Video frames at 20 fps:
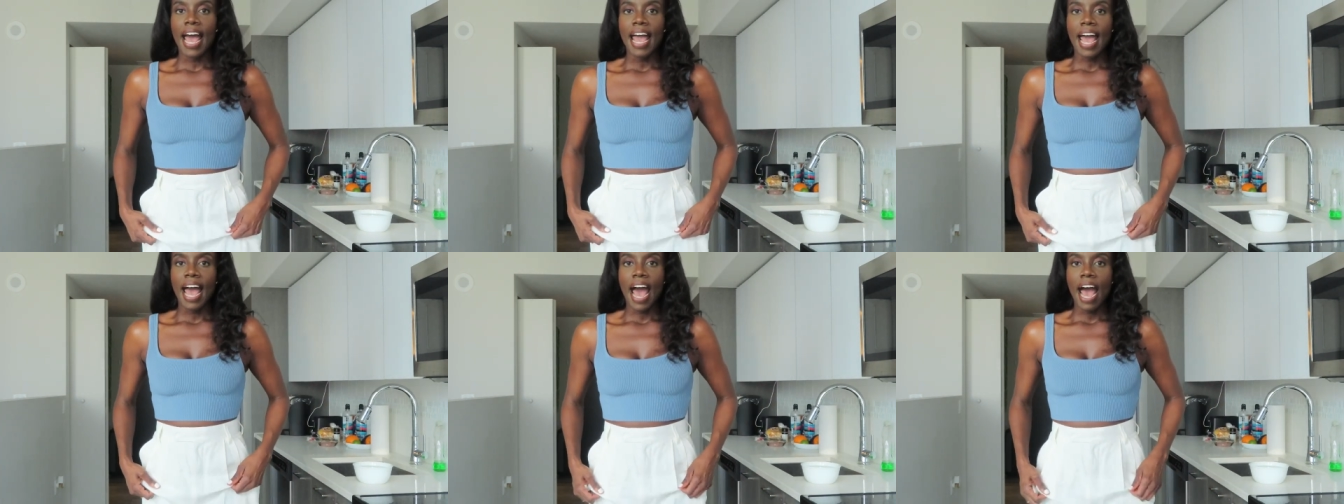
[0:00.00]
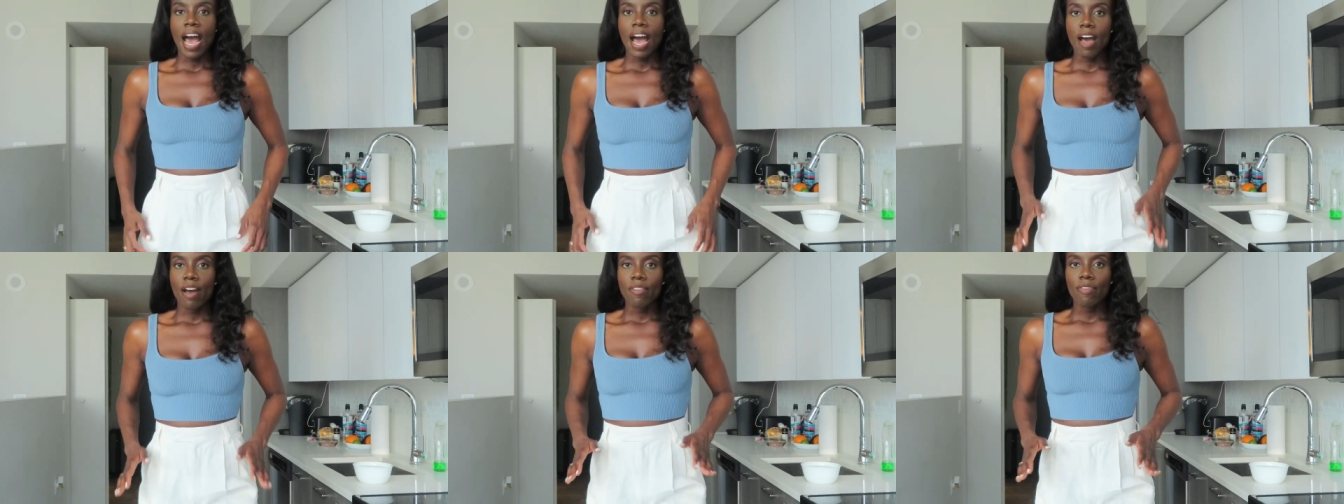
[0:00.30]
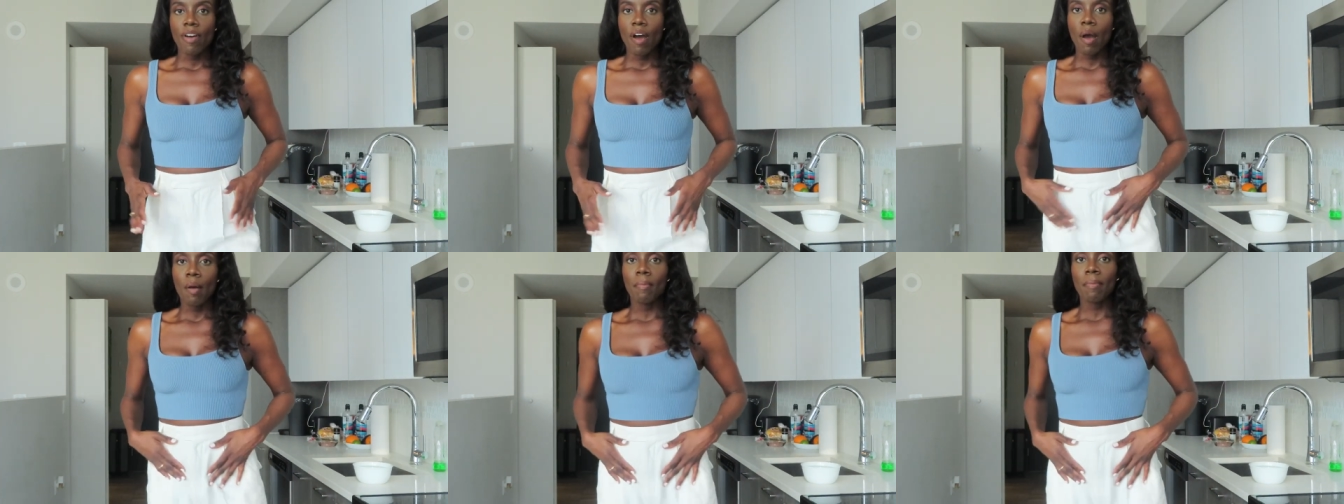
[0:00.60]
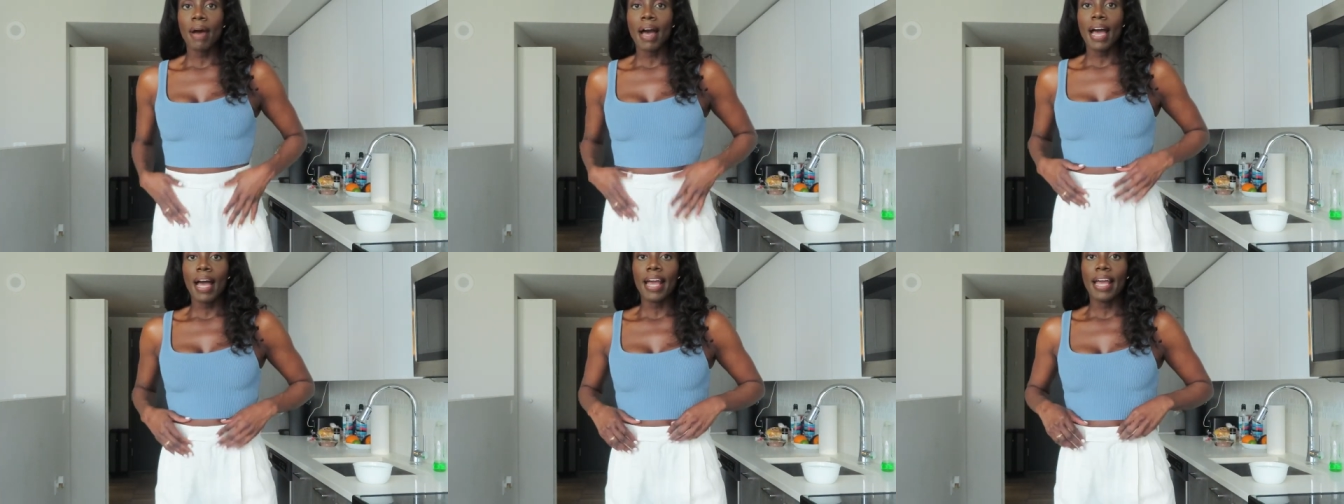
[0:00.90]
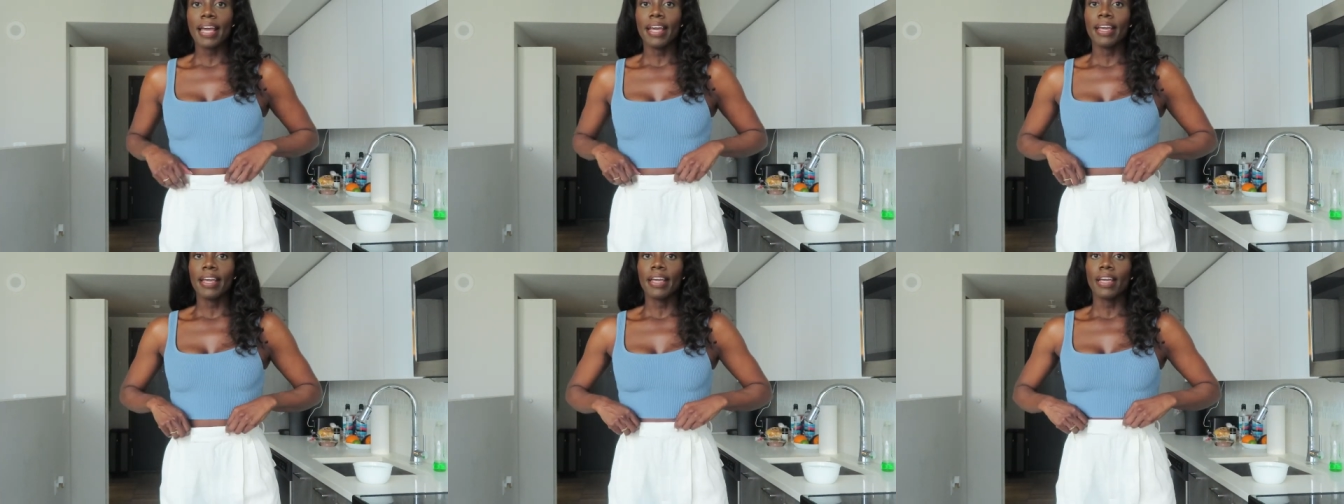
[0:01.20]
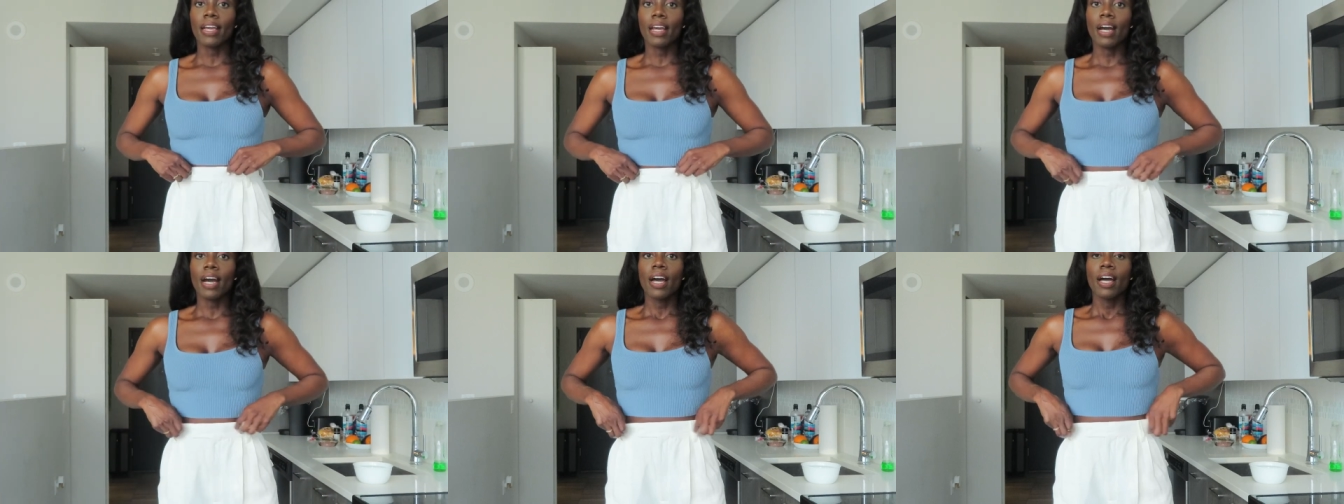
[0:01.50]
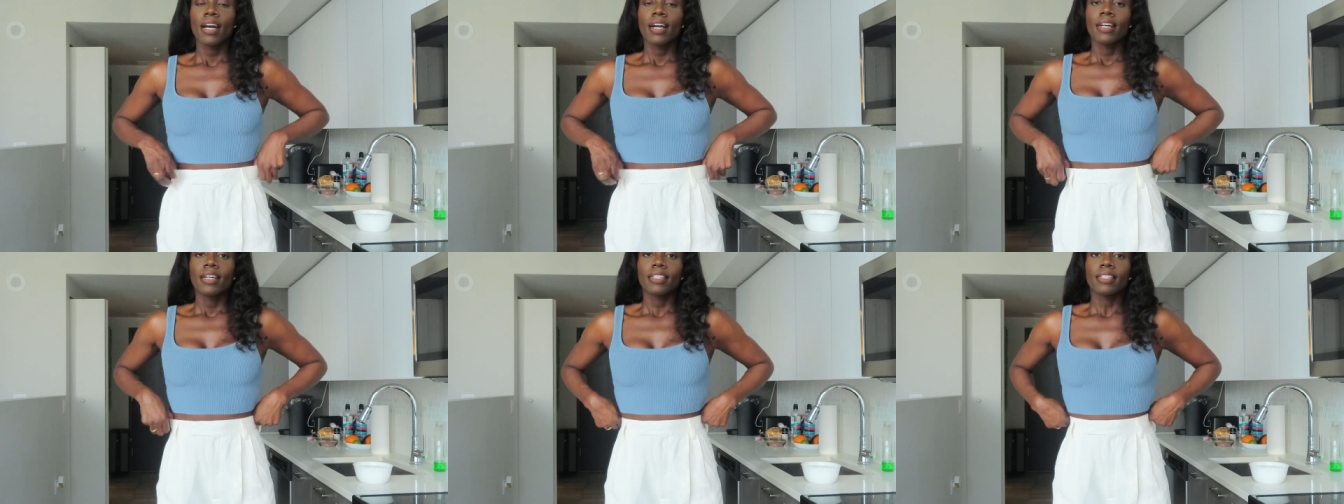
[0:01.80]
I have my
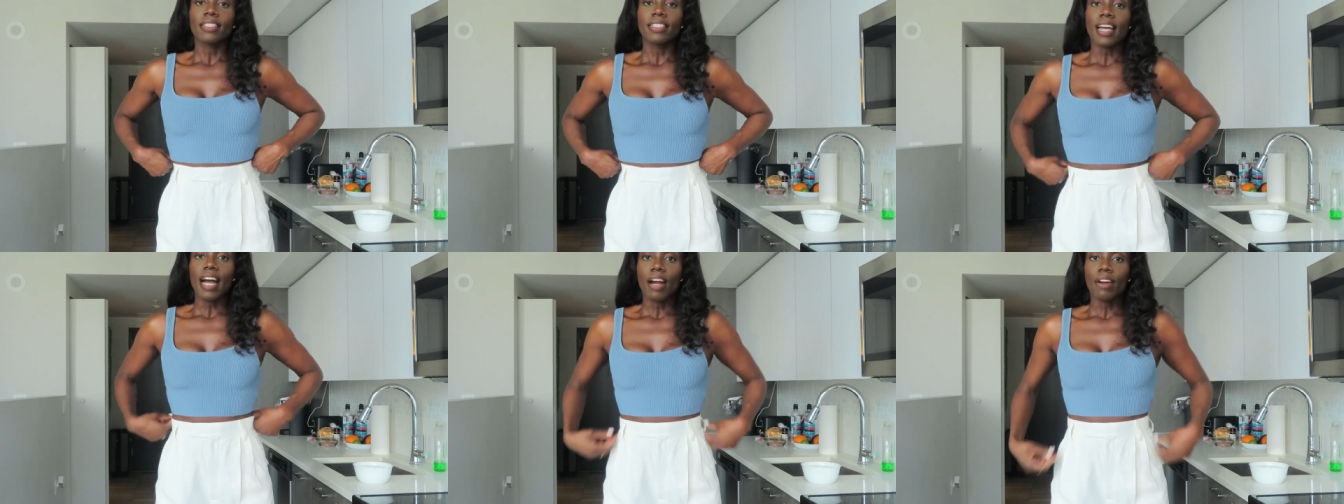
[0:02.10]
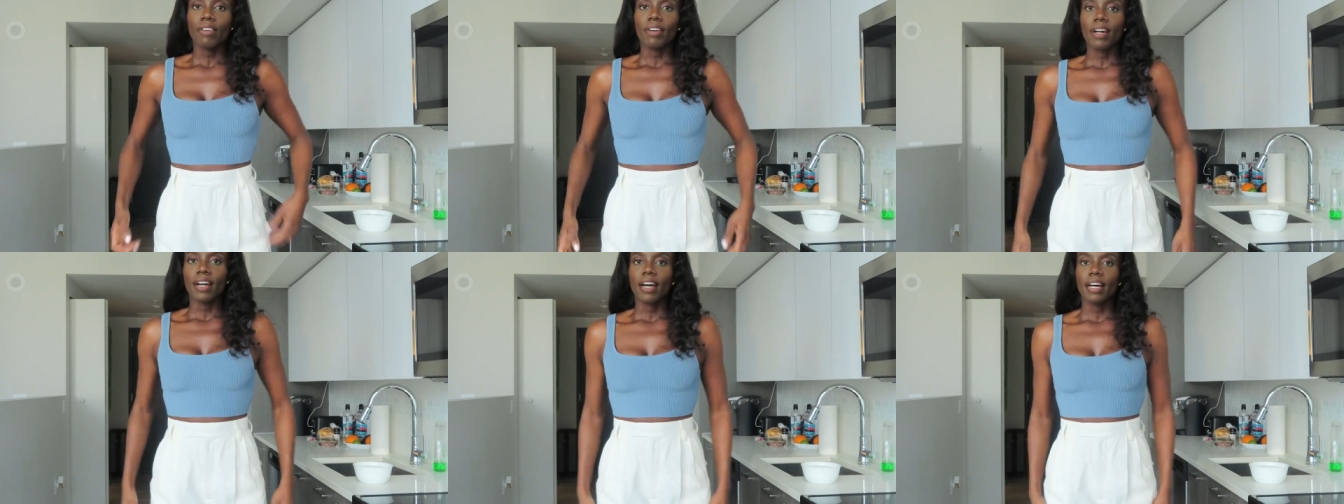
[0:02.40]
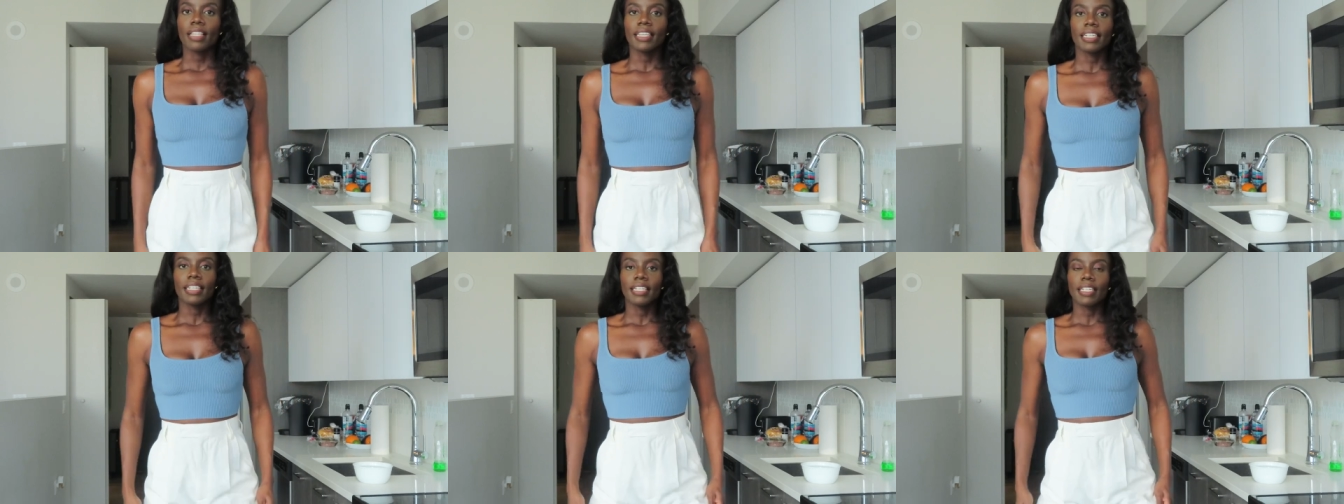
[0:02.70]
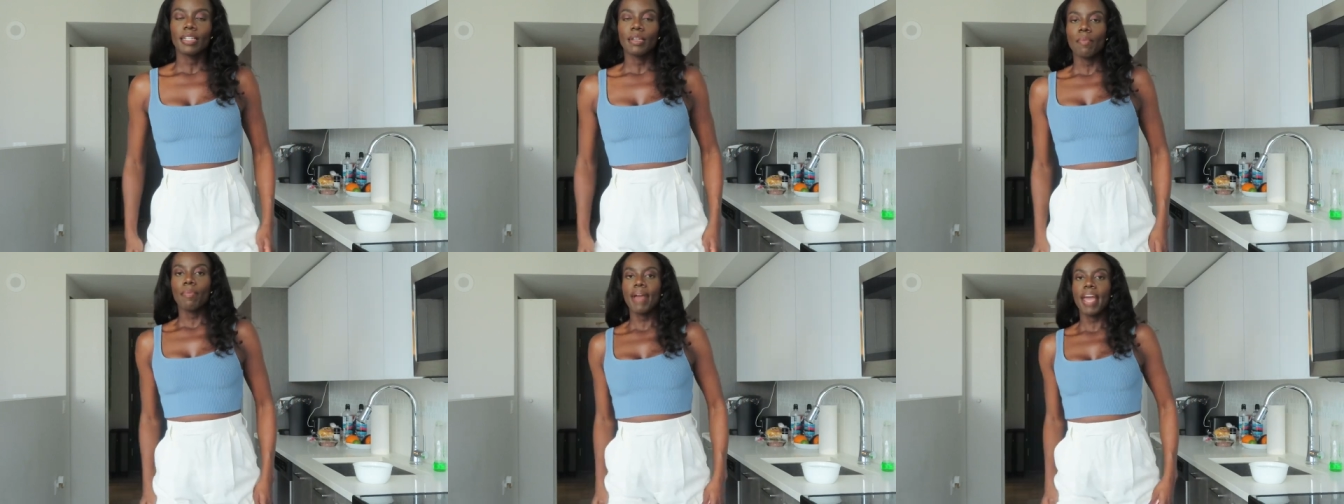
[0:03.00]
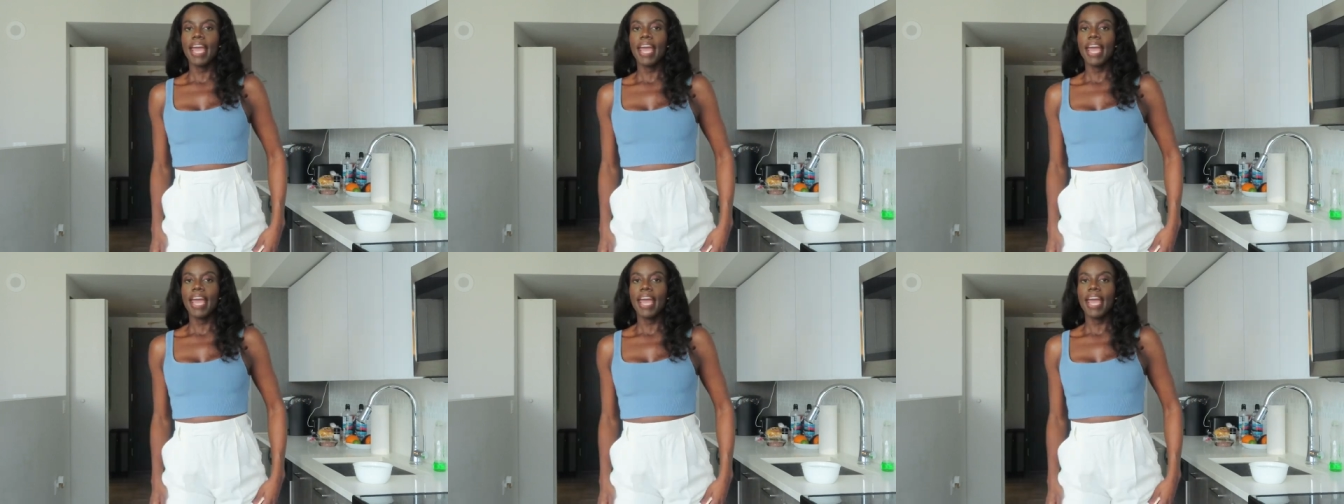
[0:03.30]
Zara linen